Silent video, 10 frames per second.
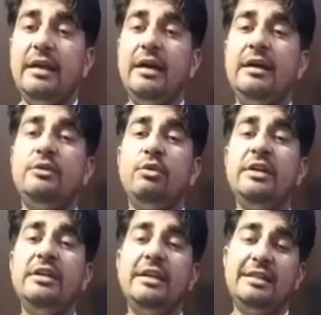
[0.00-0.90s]
on
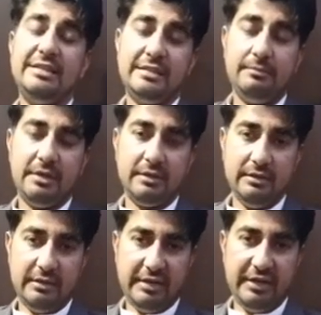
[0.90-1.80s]
20th December
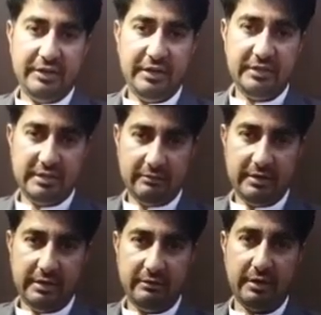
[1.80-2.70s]

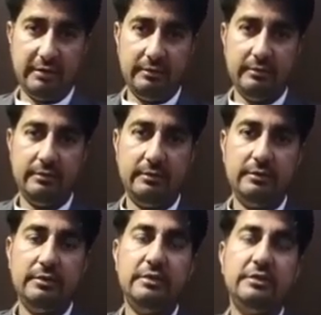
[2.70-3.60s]
1971,
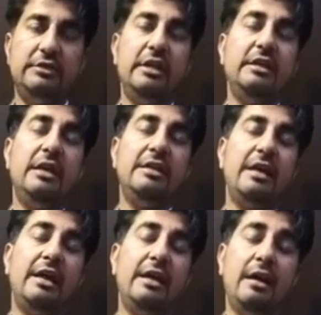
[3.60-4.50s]
General
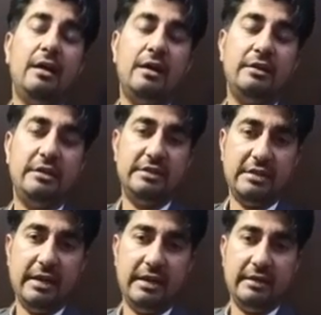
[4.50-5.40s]
Yahya Khan
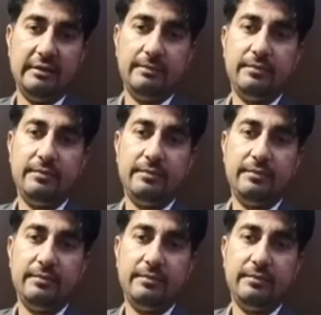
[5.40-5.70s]
resigned,